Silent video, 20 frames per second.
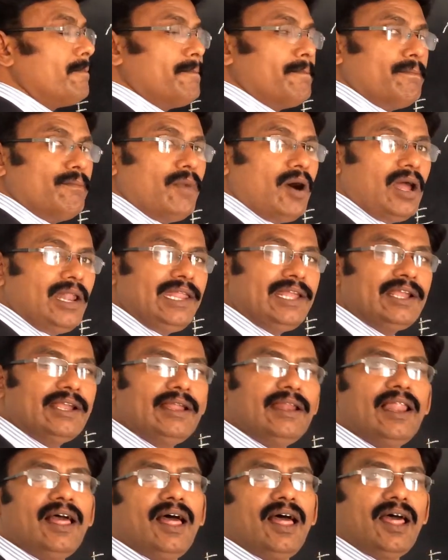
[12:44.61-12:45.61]

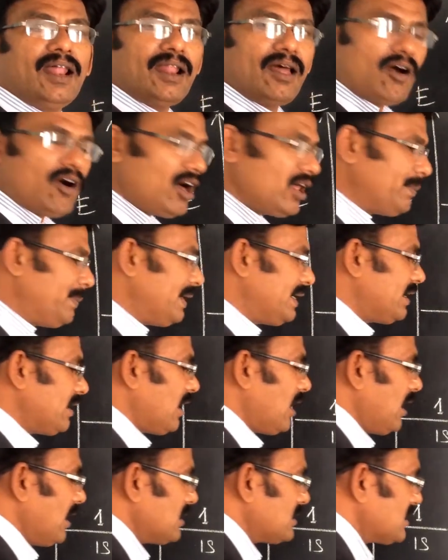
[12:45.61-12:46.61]
Molecular
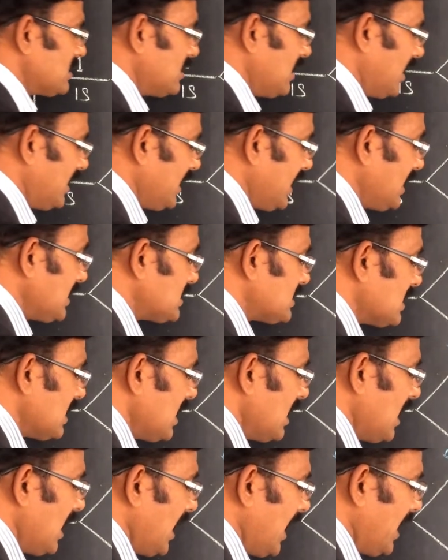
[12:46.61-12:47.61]
orbitals. That is
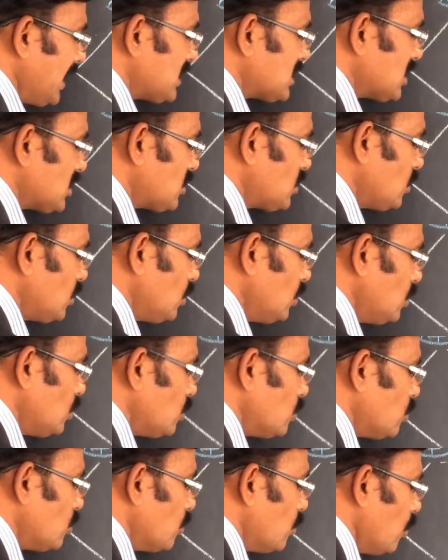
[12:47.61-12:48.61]

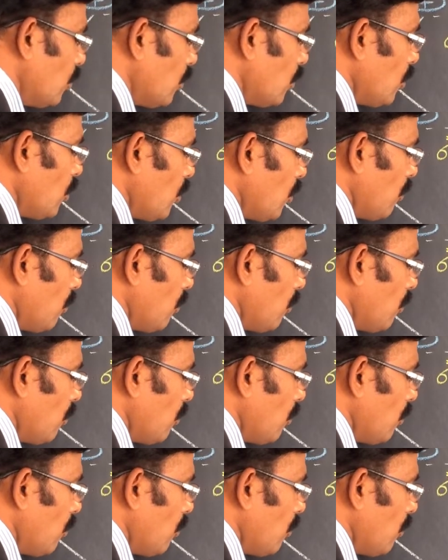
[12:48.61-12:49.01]
H2.